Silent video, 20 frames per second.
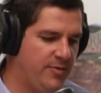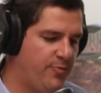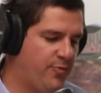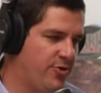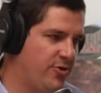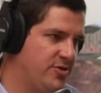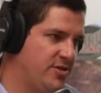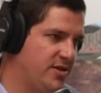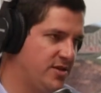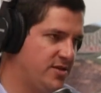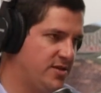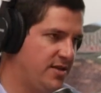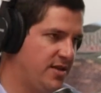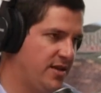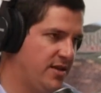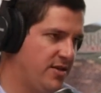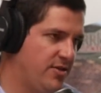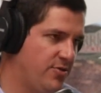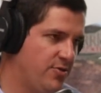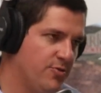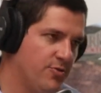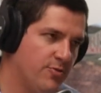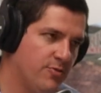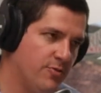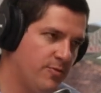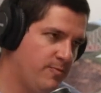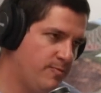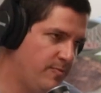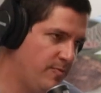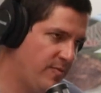the projects that
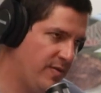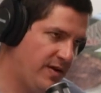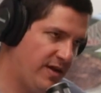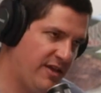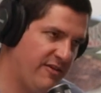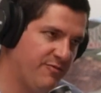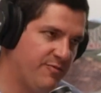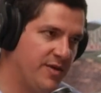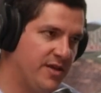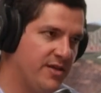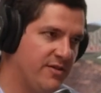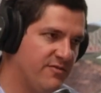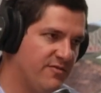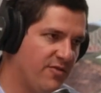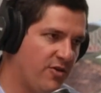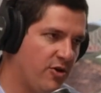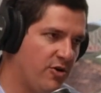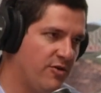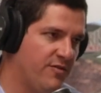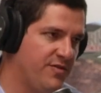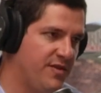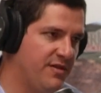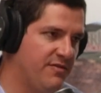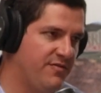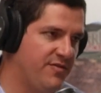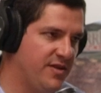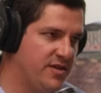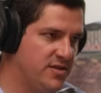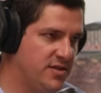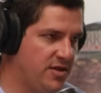you have been involved and
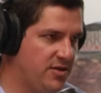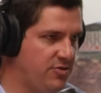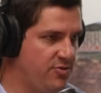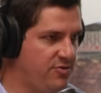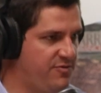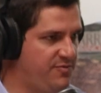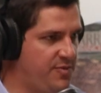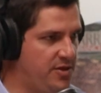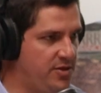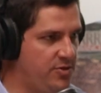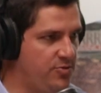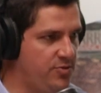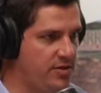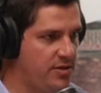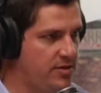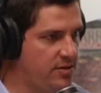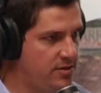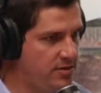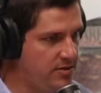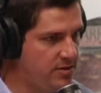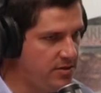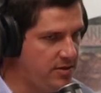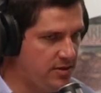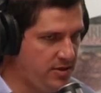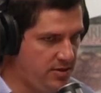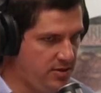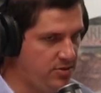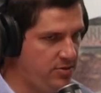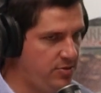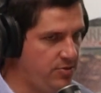things that you've been doing
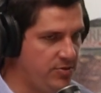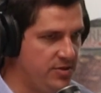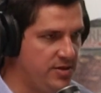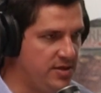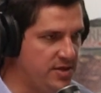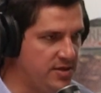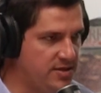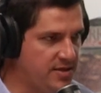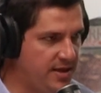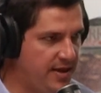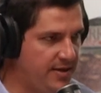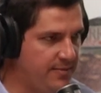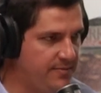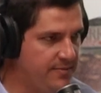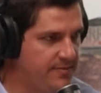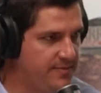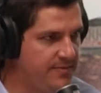during this time?